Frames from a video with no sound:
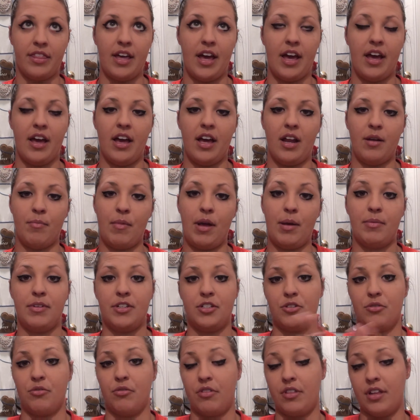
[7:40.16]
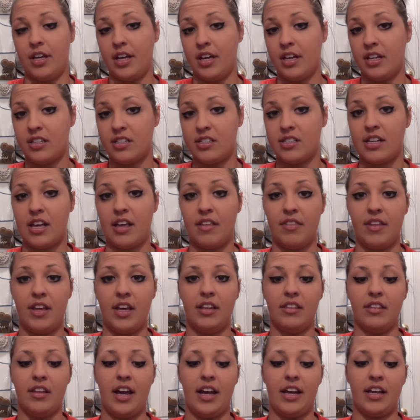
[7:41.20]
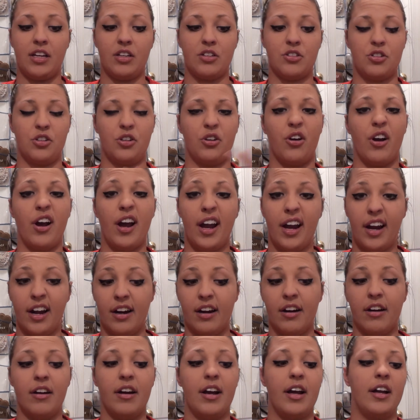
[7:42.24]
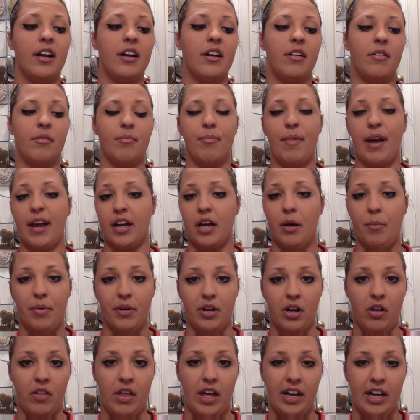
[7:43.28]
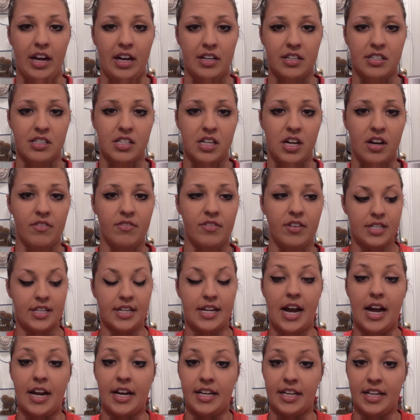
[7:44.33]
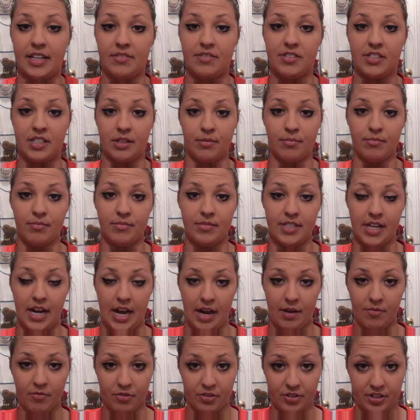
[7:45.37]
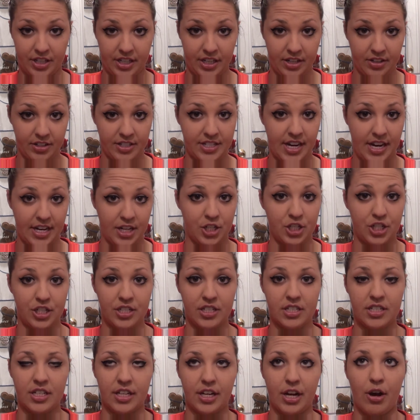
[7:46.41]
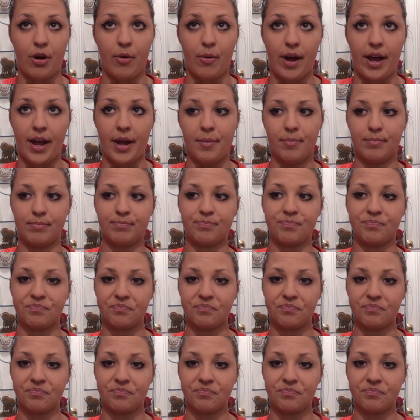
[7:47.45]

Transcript: then maybe do this and then like do your hair and makeup and all that kind of stuff to kind of give some time for the irritation to go away.